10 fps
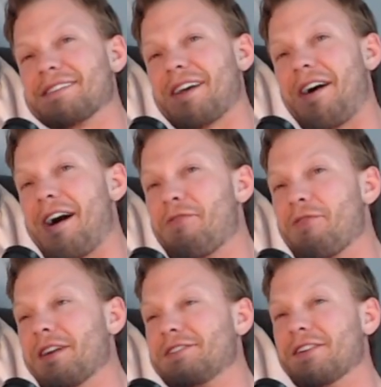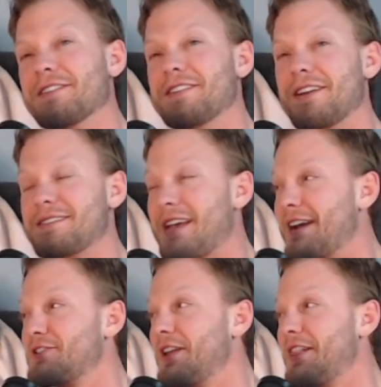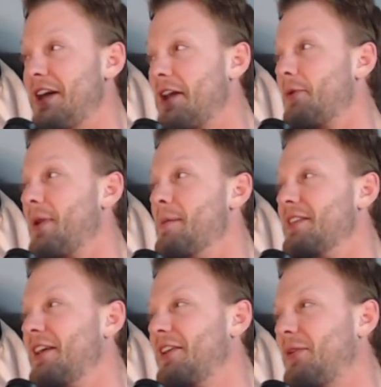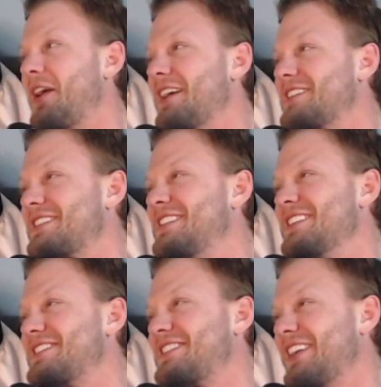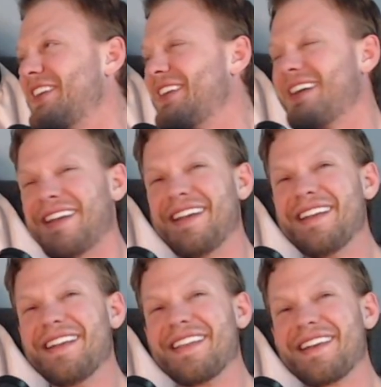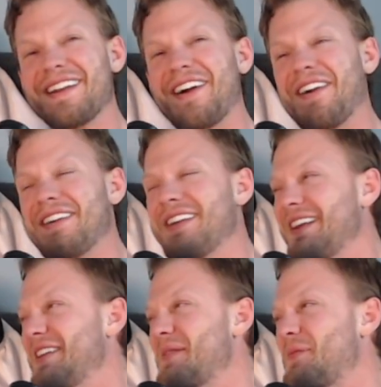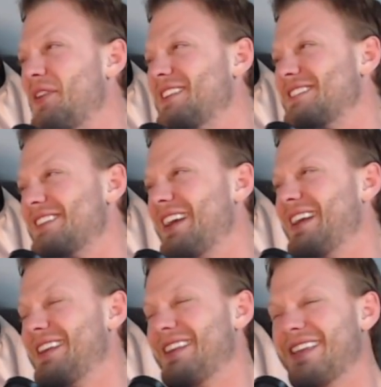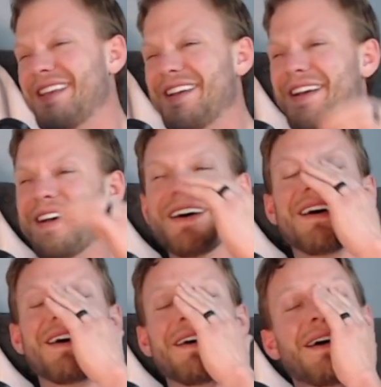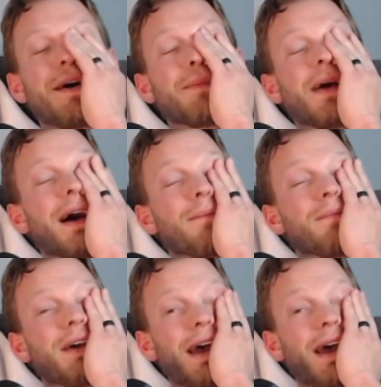off and it turns out it's actually a lot of women that are watching the show that aren't going to appreciate it? Oh, man. But yeah.